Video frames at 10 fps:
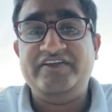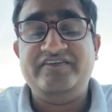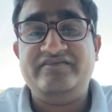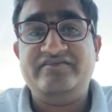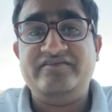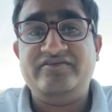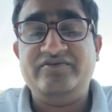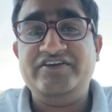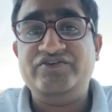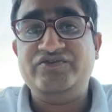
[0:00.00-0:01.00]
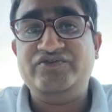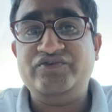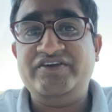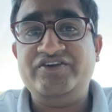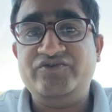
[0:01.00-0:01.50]
is within
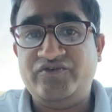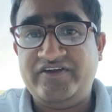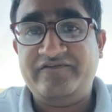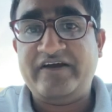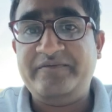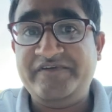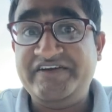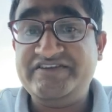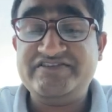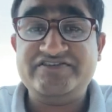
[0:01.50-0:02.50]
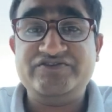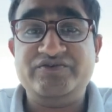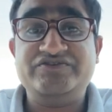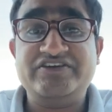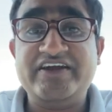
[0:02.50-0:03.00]
20 to 25 minutes,
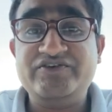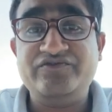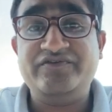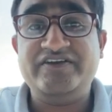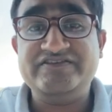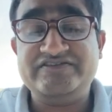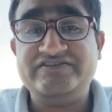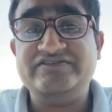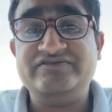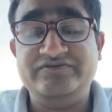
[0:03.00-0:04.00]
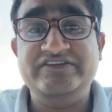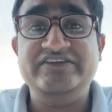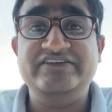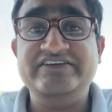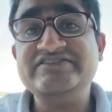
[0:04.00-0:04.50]
so try to finish
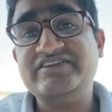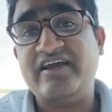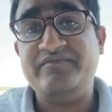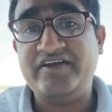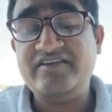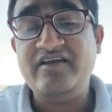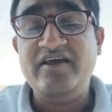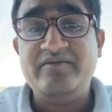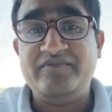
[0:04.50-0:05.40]
within this time range,